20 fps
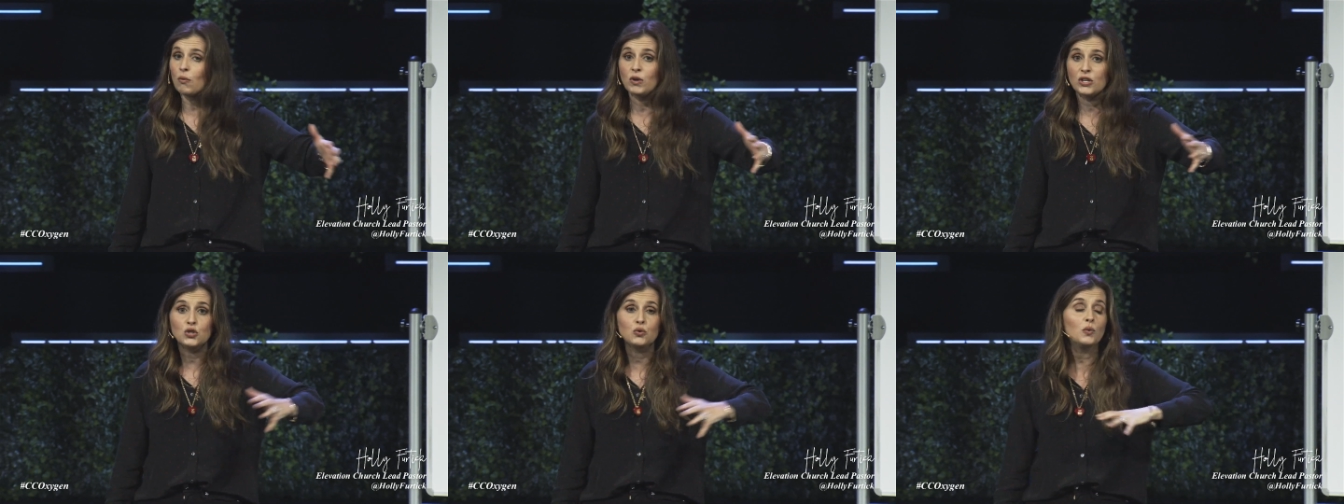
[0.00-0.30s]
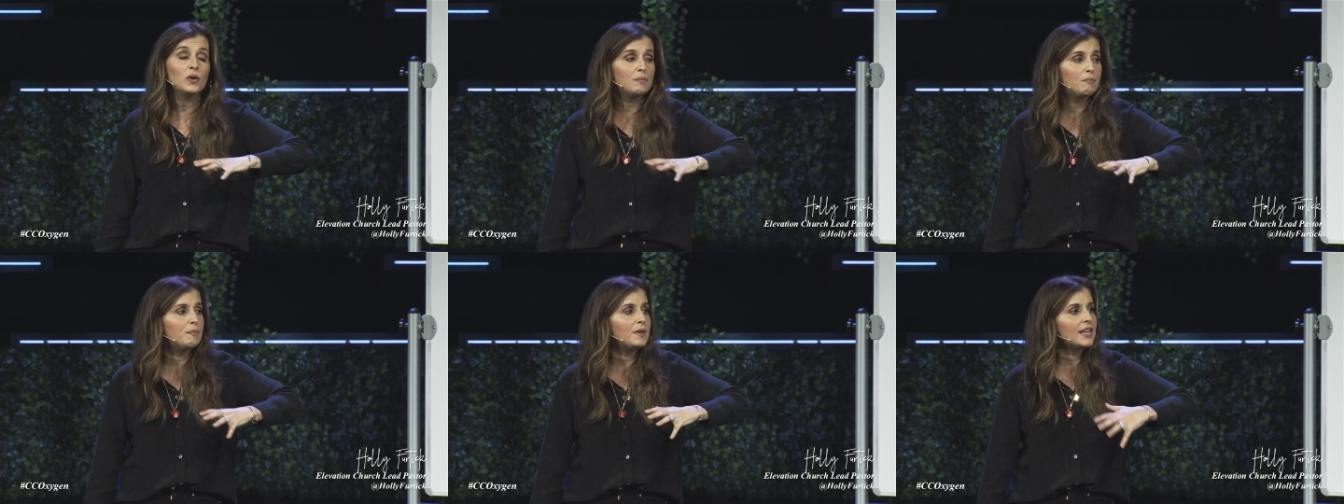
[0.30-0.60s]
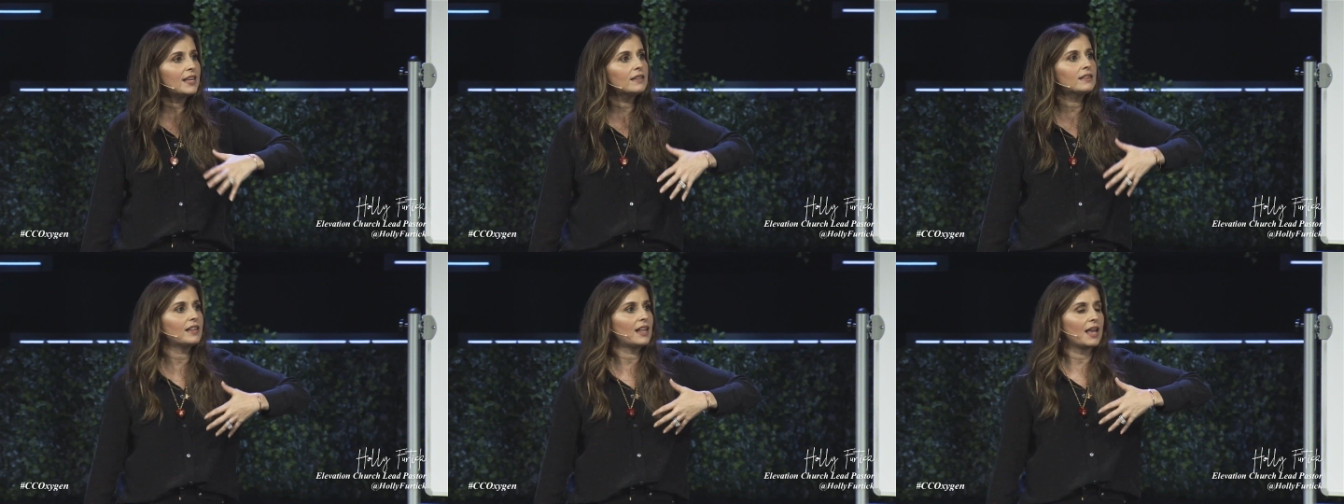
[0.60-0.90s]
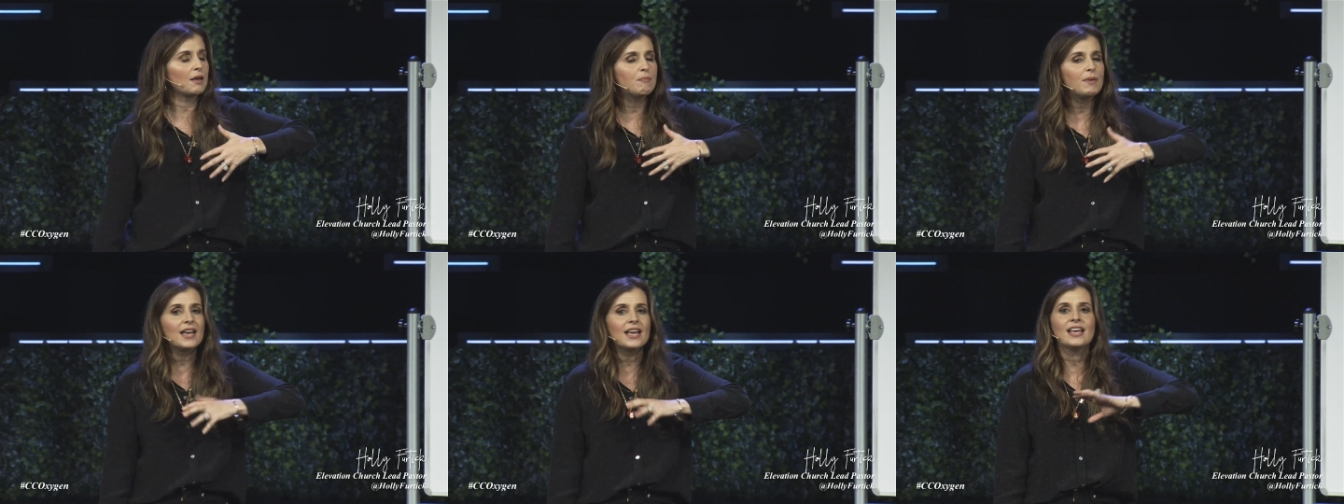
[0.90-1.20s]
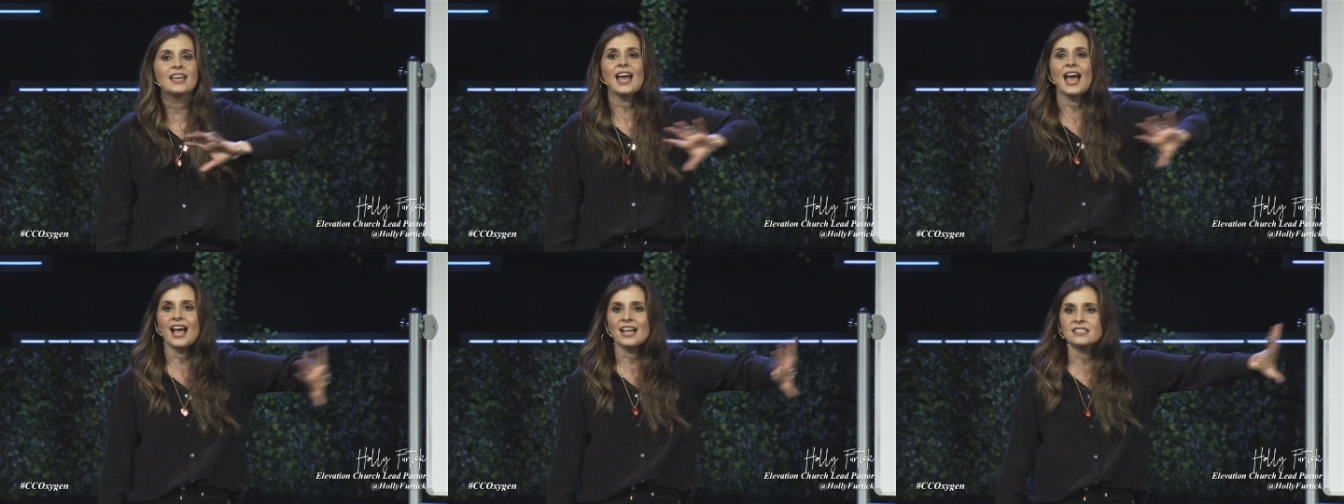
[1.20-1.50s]
which would be like being
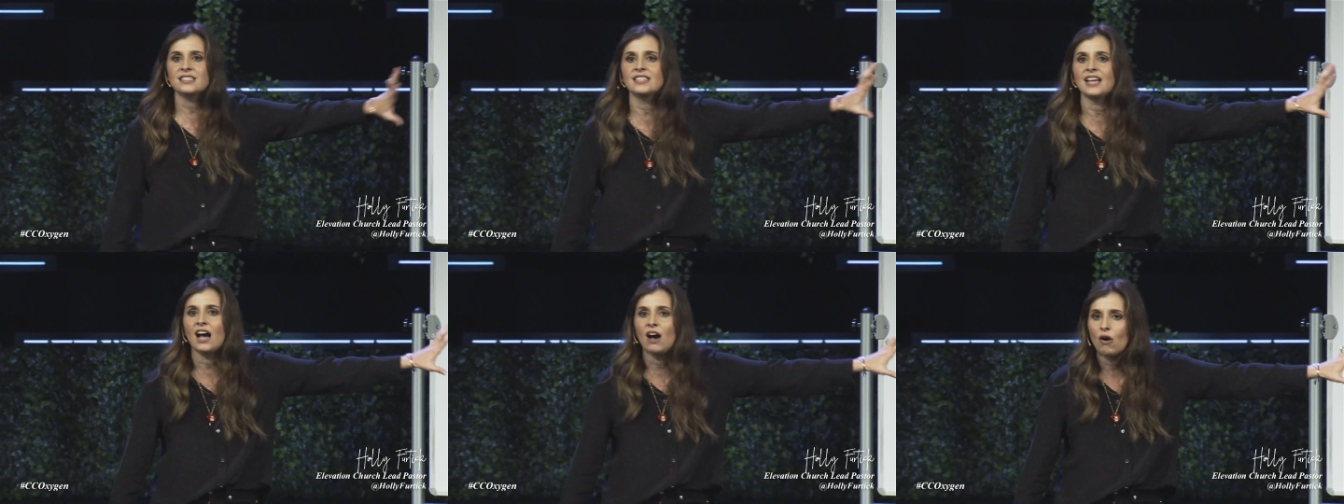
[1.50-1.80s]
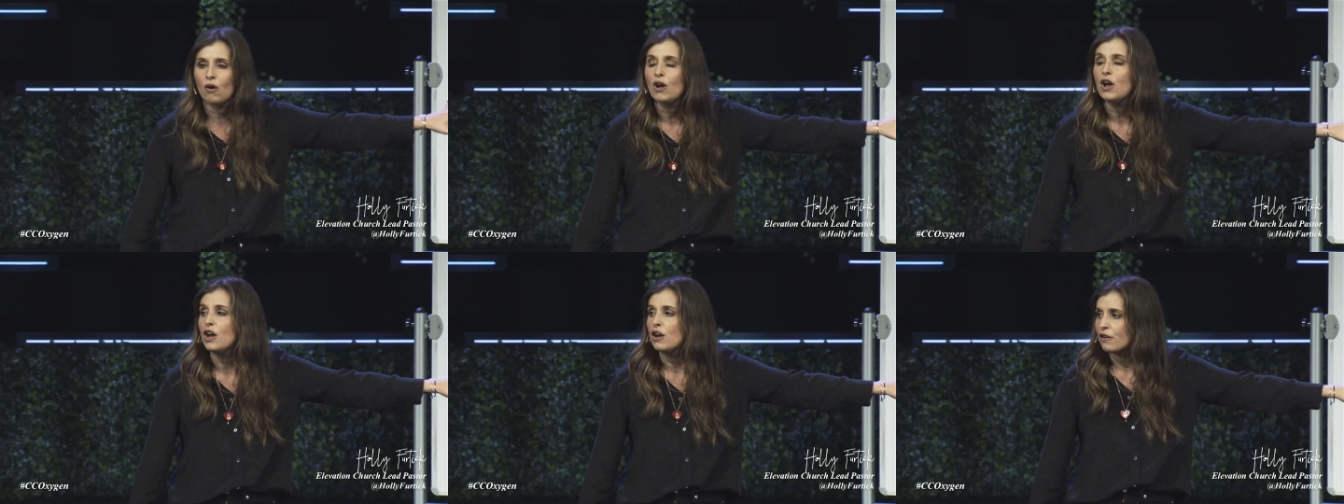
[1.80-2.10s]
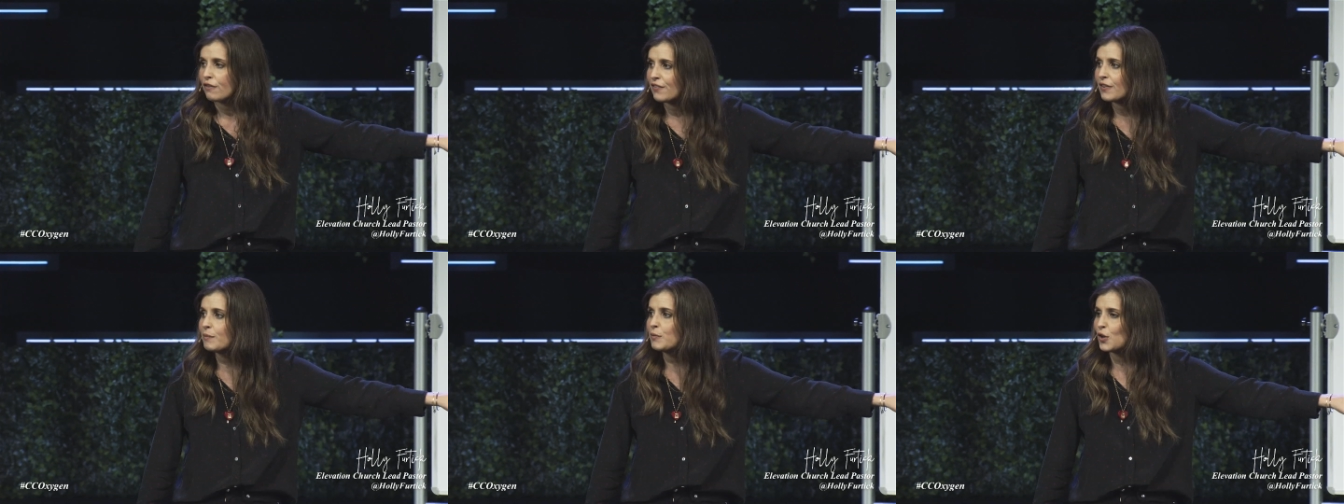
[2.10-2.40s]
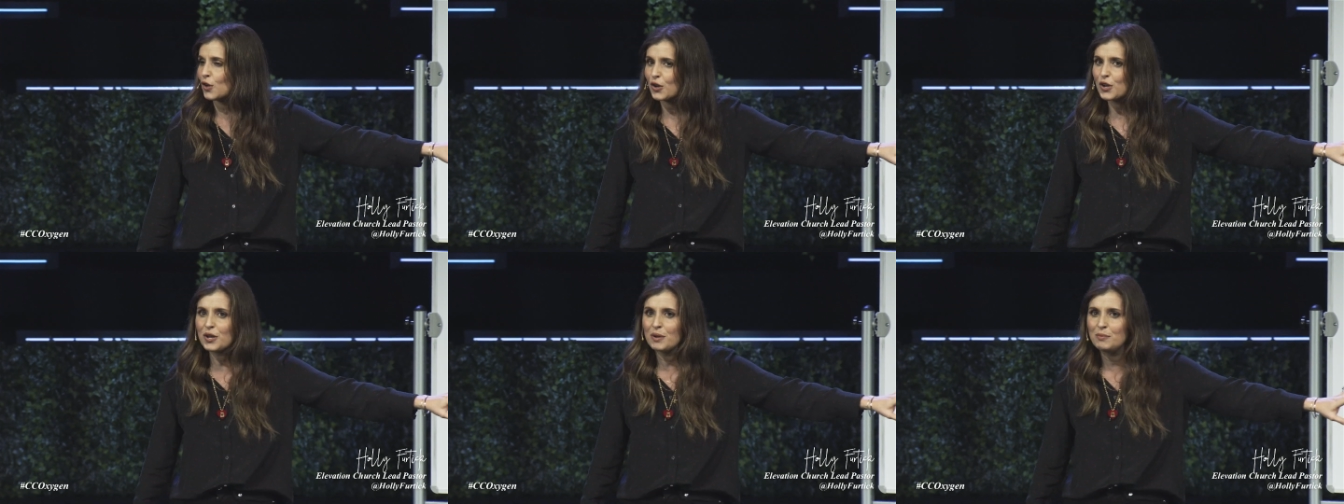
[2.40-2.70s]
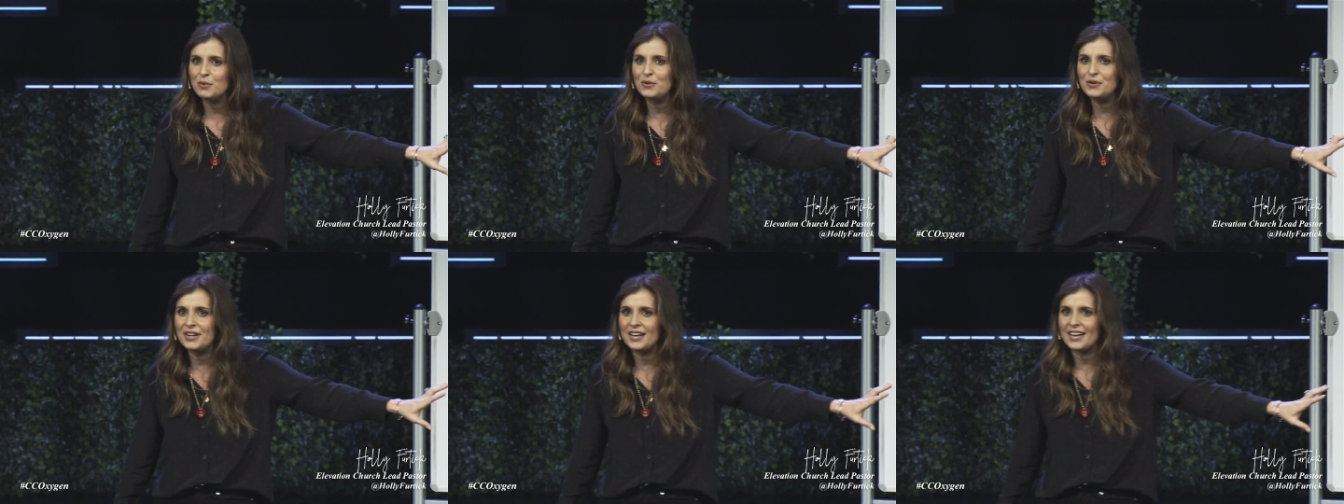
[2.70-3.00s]
cast out from your
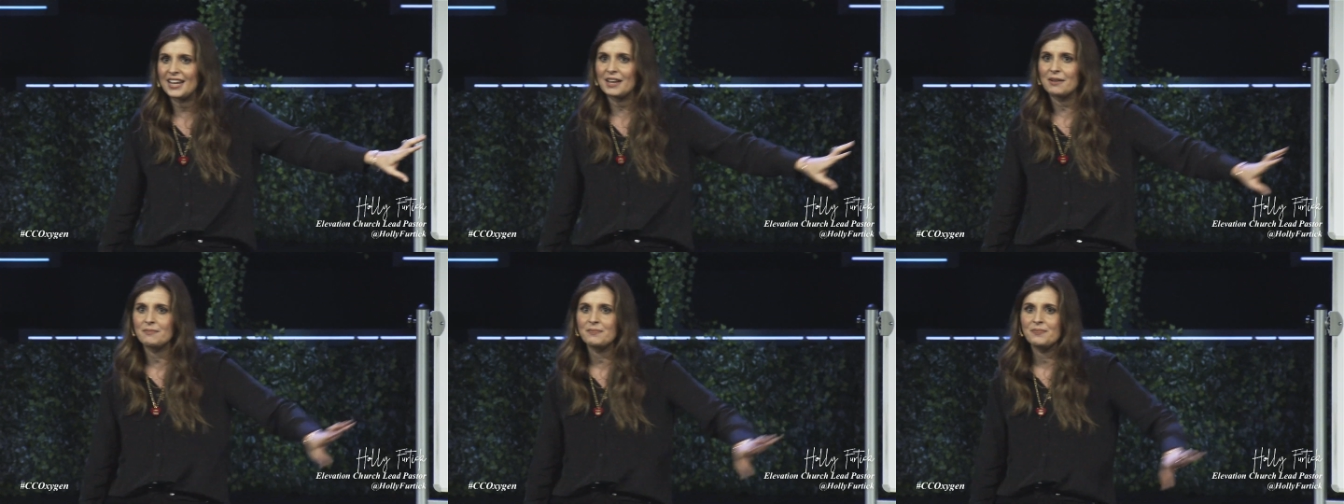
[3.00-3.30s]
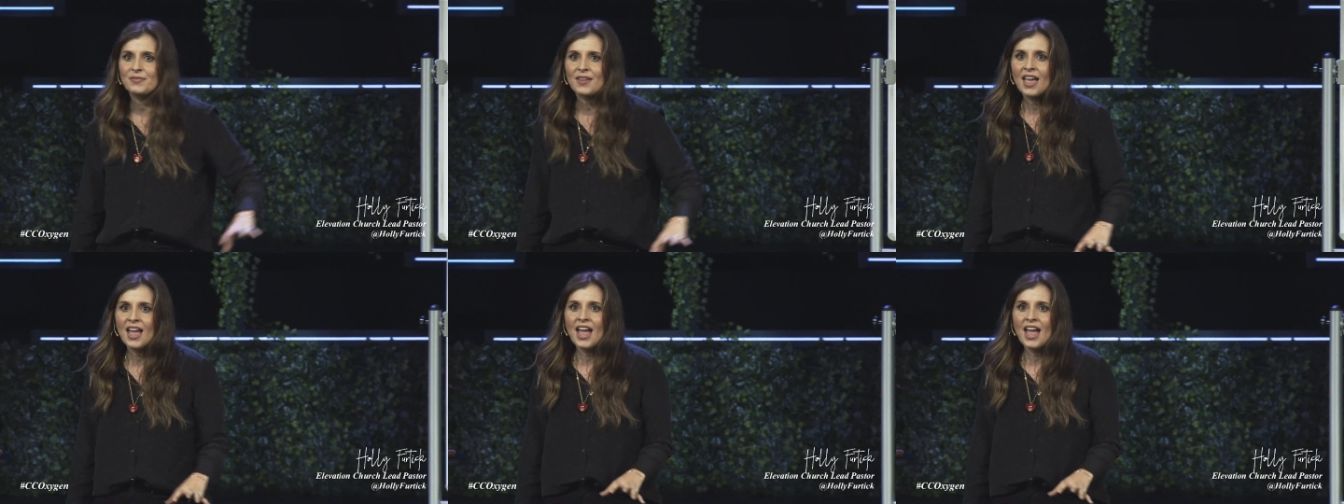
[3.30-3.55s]
community.